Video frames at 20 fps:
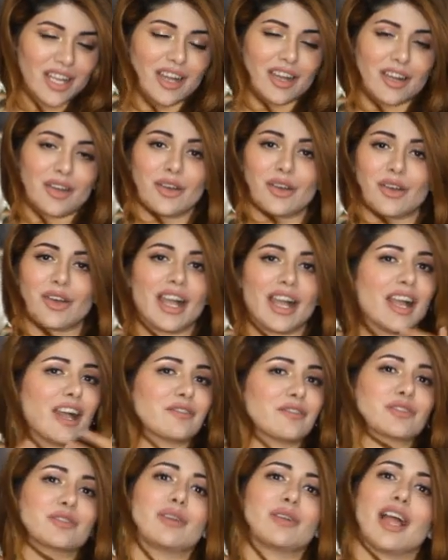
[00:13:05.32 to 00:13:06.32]
Oh, I
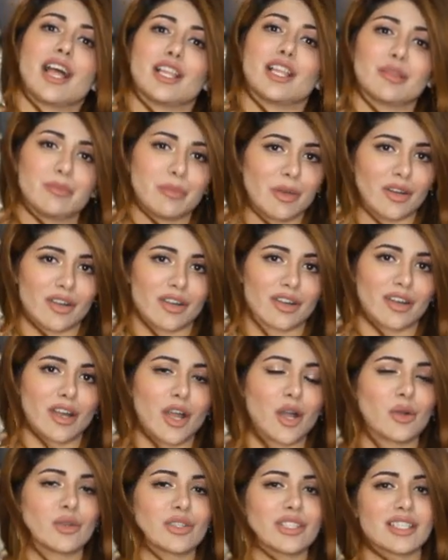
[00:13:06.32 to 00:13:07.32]
have to help her.
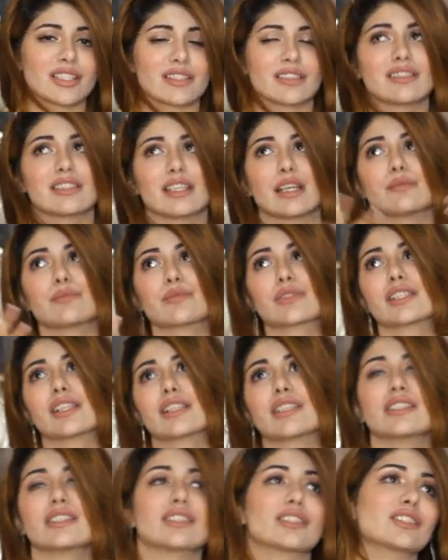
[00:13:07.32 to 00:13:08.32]
Oh, she's a
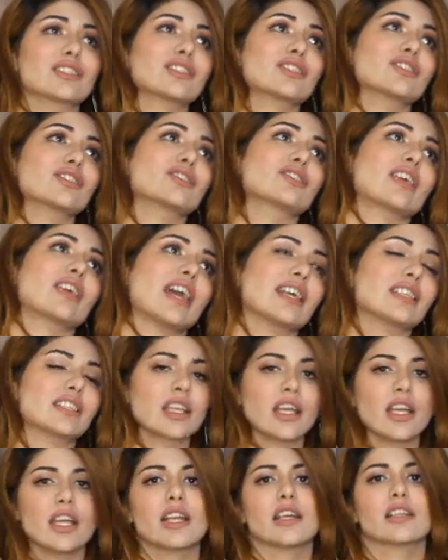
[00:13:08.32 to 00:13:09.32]
damsel in distress.